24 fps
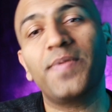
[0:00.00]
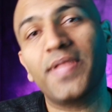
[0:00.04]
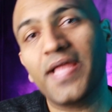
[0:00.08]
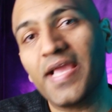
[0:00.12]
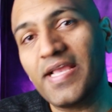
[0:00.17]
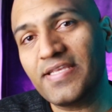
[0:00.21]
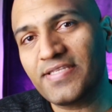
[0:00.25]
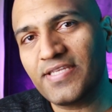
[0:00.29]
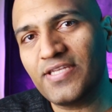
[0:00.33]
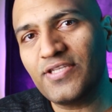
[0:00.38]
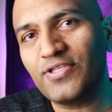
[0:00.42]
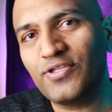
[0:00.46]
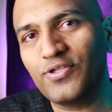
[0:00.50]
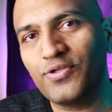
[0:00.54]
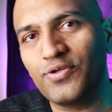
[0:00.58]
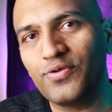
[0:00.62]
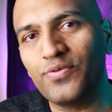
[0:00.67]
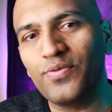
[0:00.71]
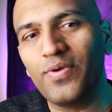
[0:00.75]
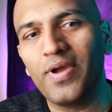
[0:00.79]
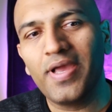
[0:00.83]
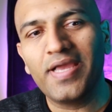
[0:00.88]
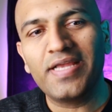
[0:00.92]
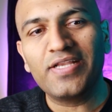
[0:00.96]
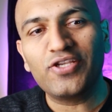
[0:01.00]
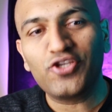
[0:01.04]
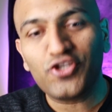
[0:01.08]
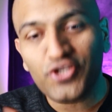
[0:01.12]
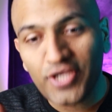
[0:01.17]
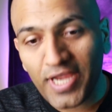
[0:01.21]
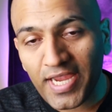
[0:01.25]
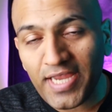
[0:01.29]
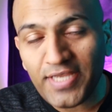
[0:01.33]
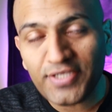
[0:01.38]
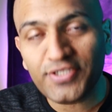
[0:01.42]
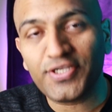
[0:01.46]
plays into
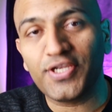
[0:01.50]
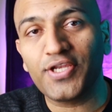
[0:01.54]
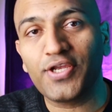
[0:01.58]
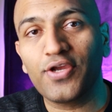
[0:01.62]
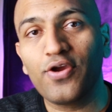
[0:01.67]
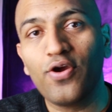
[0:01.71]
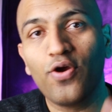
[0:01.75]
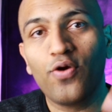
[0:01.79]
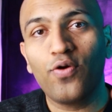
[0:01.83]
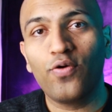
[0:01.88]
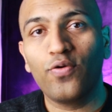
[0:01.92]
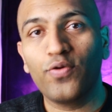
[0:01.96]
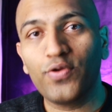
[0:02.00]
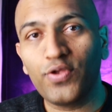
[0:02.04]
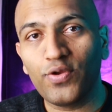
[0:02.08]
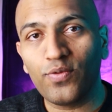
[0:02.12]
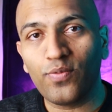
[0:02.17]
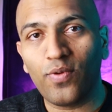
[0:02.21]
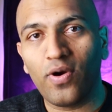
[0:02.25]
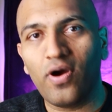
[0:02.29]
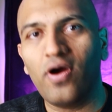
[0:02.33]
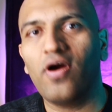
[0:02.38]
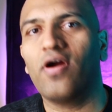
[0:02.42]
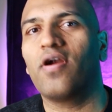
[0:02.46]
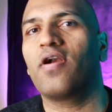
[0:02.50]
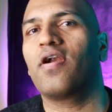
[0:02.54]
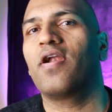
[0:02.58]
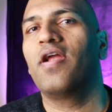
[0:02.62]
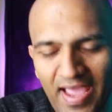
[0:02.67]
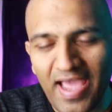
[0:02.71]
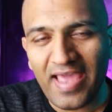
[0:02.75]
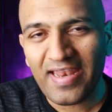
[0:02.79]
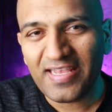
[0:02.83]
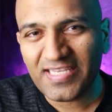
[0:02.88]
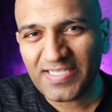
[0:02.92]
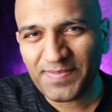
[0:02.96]
changing who you are.
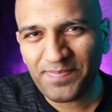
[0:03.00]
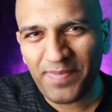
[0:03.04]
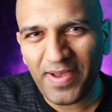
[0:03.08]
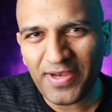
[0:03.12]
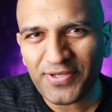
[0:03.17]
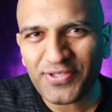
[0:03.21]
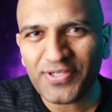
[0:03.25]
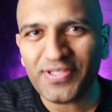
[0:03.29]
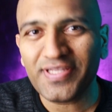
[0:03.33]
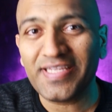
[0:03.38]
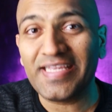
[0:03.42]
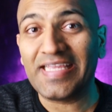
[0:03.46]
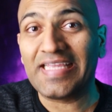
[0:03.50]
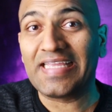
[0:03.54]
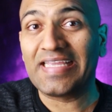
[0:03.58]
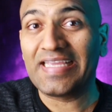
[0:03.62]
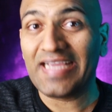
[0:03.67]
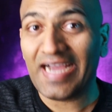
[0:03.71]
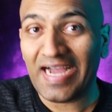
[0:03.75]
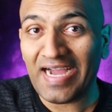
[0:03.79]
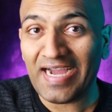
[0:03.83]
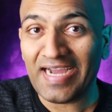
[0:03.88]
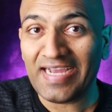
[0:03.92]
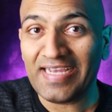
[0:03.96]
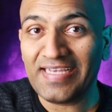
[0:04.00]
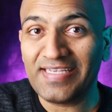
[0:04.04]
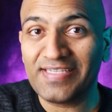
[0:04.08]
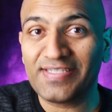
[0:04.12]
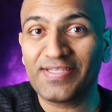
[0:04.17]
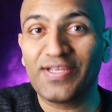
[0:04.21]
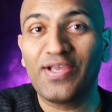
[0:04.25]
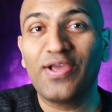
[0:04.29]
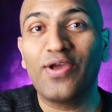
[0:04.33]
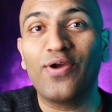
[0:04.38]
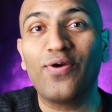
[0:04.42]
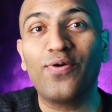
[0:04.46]
And especially
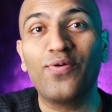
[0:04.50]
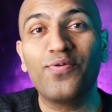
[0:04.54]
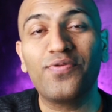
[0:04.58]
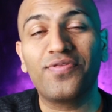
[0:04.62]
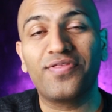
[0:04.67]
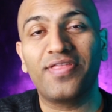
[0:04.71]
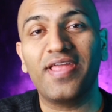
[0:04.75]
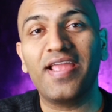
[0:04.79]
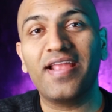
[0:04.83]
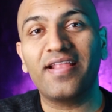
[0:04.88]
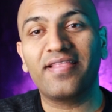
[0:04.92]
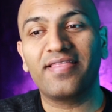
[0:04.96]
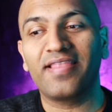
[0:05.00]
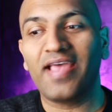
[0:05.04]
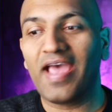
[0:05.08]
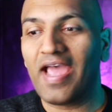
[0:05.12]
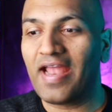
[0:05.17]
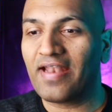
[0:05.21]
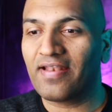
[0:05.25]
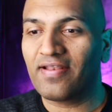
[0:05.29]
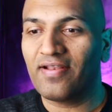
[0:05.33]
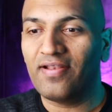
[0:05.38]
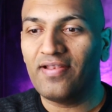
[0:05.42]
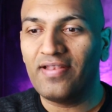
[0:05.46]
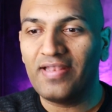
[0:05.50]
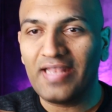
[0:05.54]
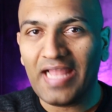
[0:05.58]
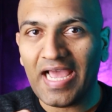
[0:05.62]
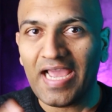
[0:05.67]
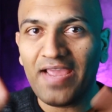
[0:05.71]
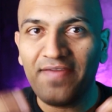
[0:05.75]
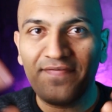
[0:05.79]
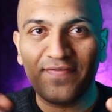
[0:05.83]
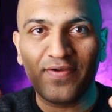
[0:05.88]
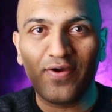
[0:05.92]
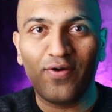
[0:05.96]
guys who think that
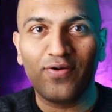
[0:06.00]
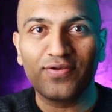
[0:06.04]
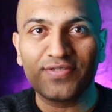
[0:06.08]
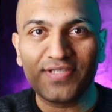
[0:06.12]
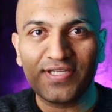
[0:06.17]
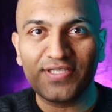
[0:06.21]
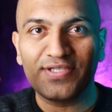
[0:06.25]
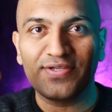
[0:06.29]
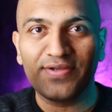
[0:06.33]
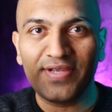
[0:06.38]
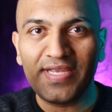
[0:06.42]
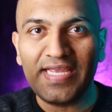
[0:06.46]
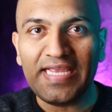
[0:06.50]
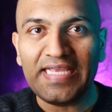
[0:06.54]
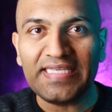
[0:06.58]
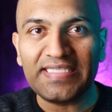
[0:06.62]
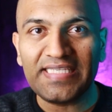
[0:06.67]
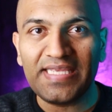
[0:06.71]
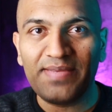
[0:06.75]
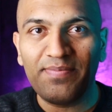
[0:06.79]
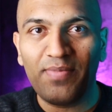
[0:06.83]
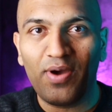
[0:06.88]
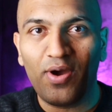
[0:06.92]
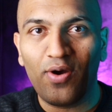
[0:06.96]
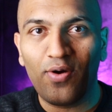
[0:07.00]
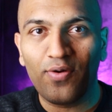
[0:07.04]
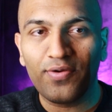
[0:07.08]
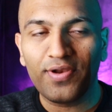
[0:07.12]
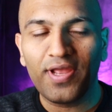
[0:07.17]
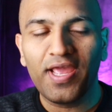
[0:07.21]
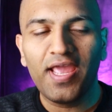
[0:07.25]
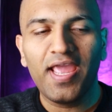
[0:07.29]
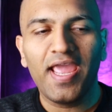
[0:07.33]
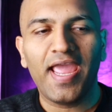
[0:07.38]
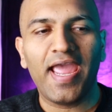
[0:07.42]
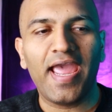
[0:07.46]
life goes into easy
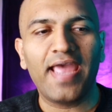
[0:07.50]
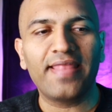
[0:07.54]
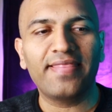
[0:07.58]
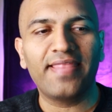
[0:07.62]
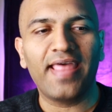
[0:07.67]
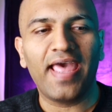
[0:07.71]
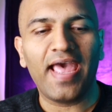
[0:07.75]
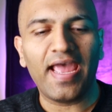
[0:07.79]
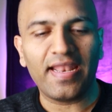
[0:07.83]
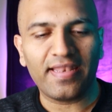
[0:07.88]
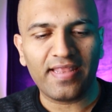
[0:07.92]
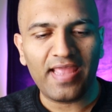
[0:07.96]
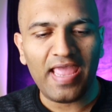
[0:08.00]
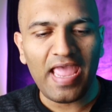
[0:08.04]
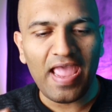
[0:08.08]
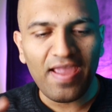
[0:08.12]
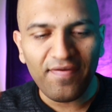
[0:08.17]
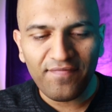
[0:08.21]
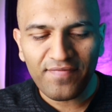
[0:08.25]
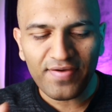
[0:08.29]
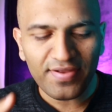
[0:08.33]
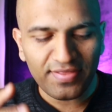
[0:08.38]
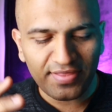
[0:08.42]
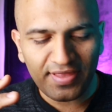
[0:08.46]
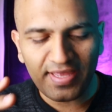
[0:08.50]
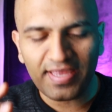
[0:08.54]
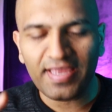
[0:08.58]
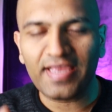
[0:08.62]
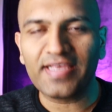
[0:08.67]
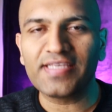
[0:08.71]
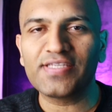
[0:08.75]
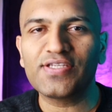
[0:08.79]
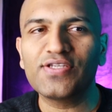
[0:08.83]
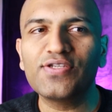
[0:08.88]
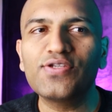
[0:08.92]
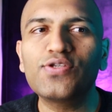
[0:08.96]
mode and that everything
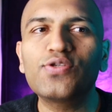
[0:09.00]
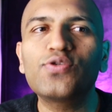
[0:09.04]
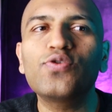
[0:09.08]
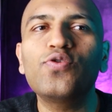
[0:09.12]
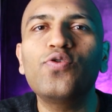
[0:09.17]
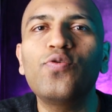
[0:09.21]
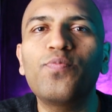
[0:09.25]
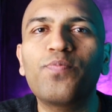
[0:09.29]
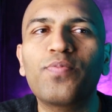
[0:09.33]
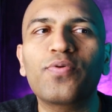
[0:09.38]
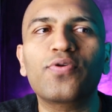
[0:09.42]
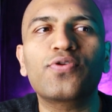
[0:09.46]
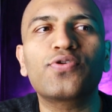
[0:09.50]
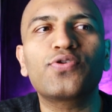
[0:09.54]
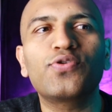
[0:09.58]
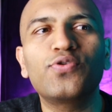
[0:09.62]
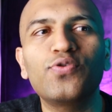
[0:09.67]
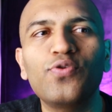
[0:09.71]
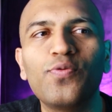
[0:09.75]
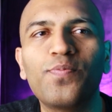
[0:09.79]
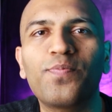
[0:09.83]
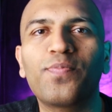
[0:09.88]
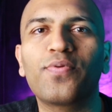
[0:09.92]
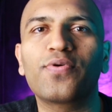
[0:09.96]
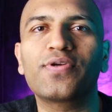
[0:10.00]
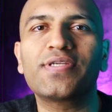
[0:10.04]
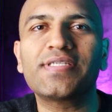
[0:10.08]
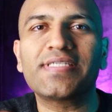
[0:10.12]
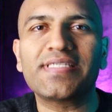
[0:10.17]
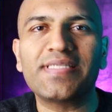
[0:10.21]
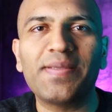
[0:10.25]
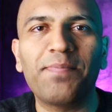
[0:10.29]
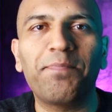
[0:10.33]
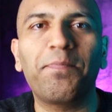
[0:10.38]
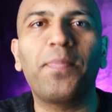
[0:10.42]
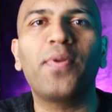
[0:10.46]
is super, super
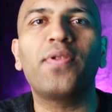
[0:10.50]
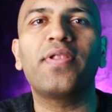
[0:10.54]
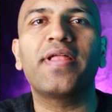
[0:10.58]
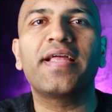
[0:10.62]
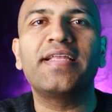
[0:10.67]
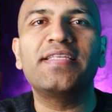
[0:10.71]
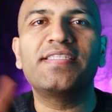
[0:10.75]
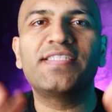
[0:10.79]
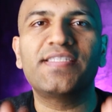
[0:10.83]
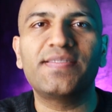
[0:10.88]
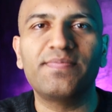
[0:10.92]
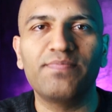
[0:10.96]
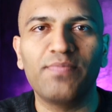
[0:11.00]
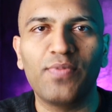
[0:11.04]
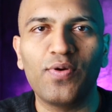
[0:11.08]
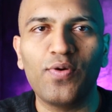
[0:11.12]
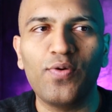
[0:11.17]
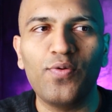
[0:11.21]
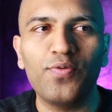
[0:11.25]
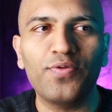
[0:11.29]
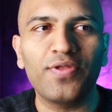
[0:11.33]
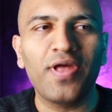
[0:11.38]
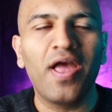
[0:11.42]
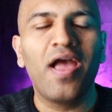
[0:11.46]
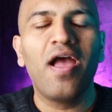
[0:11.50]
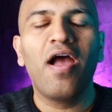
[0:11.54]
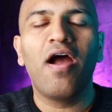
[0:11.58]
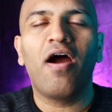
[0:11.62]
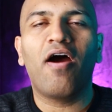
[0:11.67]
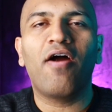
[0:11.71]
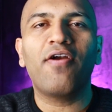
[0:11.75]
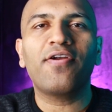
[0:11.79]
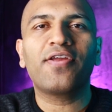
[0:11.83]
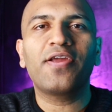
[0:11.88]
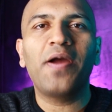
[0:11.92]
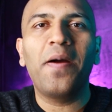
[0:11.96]
simple and smooth
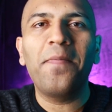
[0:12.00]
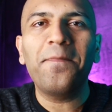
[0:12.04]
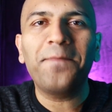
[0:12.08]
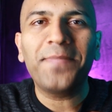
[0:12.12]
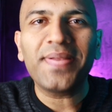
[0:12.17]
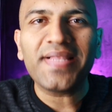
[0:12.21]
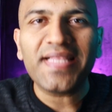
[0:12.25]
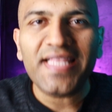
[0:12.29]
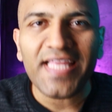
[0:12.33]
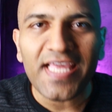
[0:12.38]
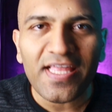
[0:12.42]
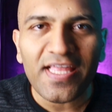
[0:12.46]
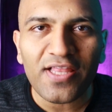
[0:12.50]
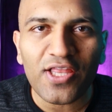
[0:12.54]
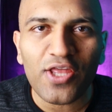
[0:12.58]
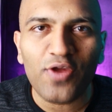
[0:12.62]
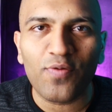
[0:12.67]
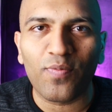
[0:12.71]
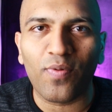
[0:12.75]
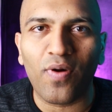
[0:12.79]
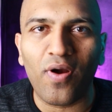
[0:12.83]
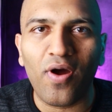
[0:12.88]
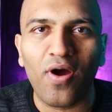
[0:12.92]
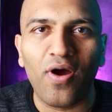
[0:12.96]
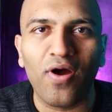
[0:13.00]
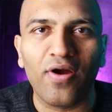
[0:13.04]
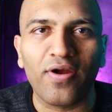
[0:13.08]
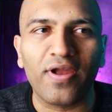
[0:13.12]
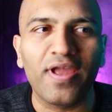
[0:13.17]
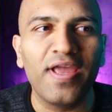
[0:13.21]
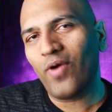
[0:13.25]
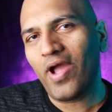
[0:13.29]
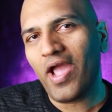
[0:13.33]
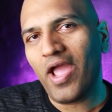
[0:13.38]
are completely wrong.